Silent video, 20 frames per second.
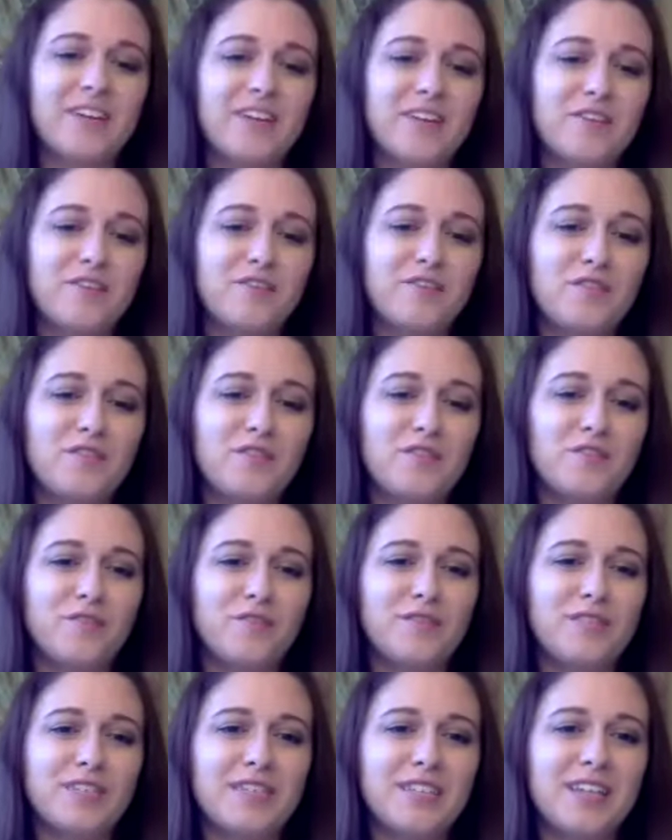of like you've
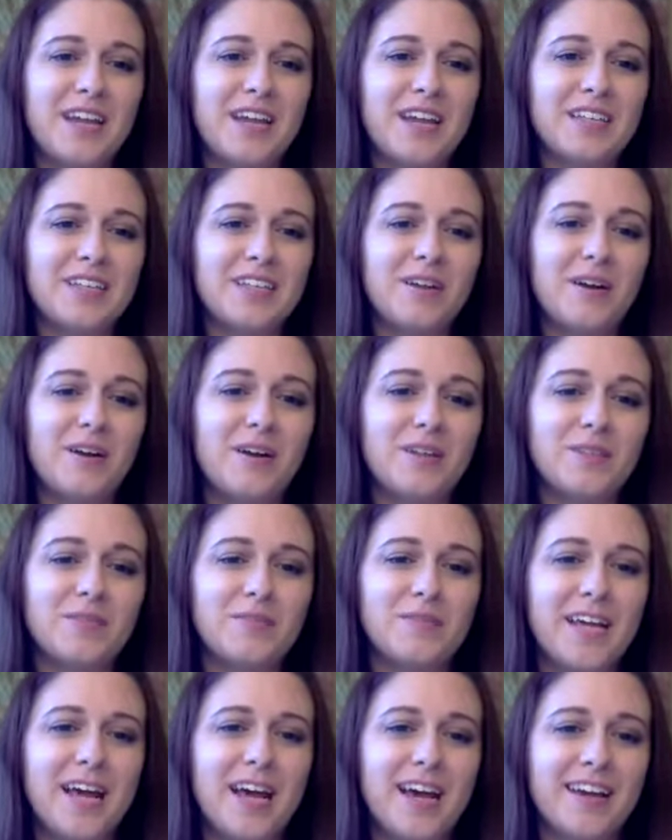designed this
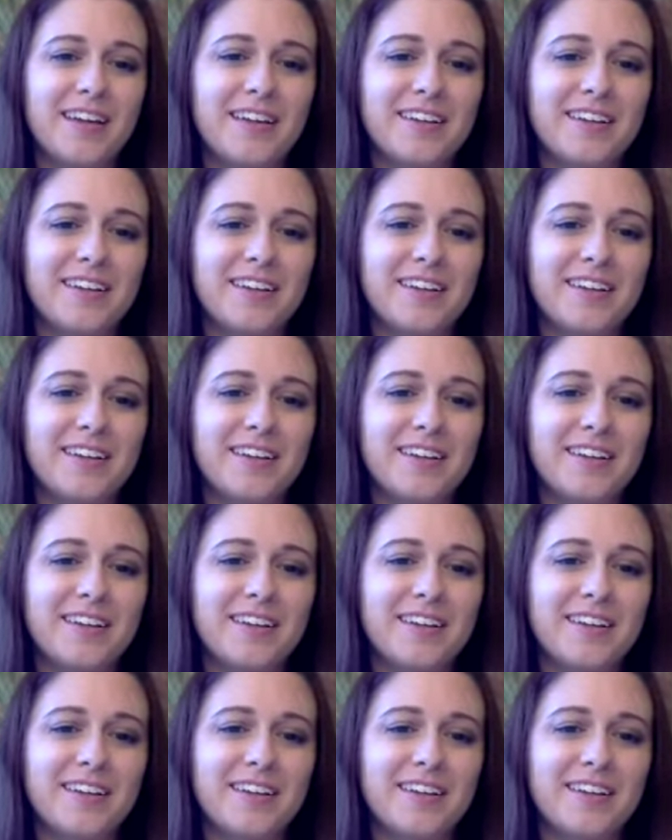awesome tech,